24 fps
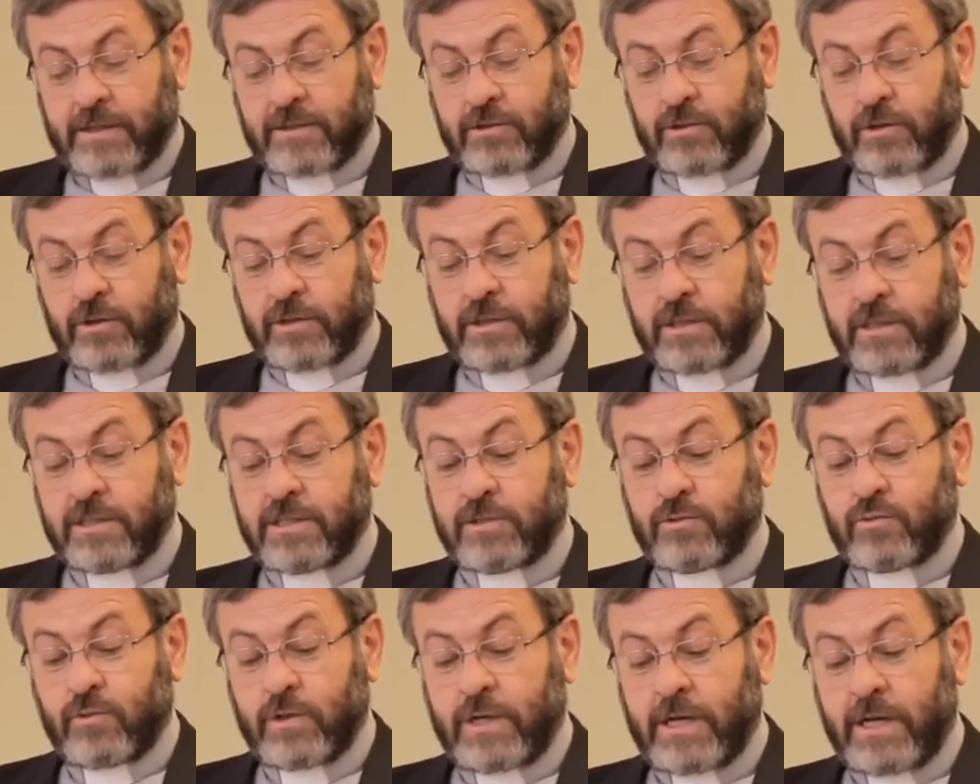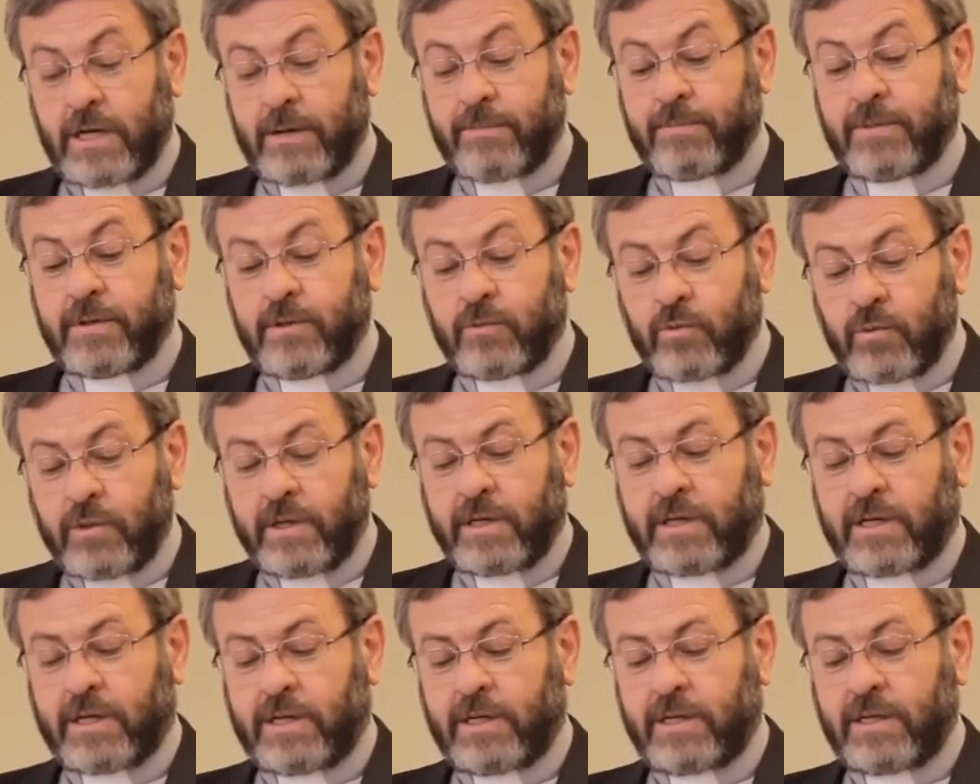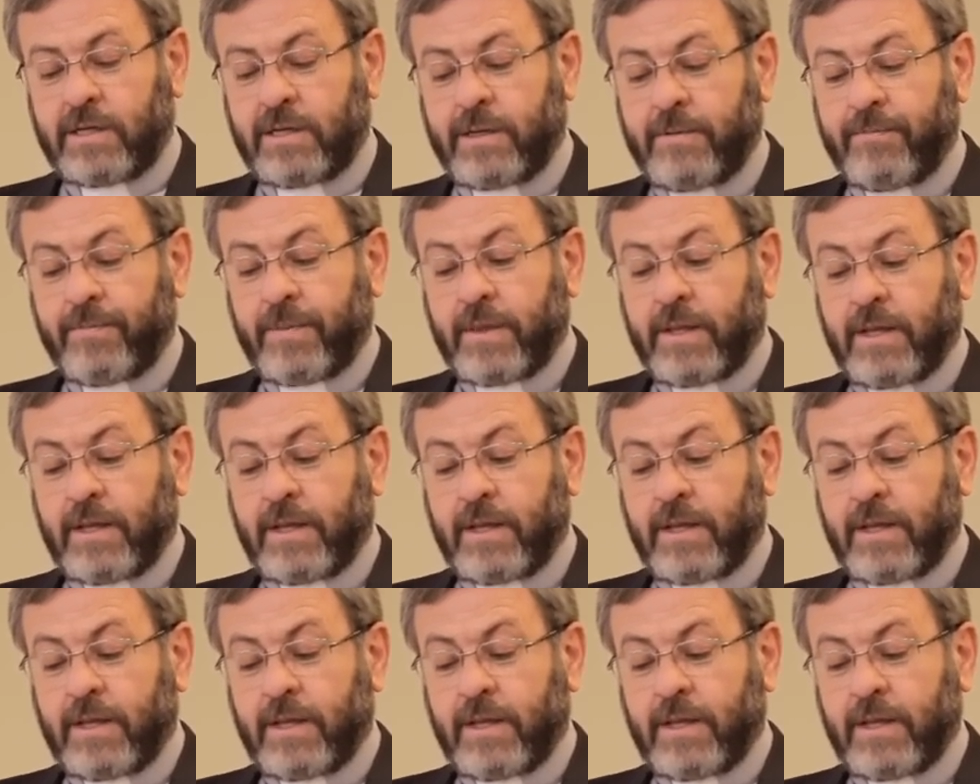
So this will happen weekly.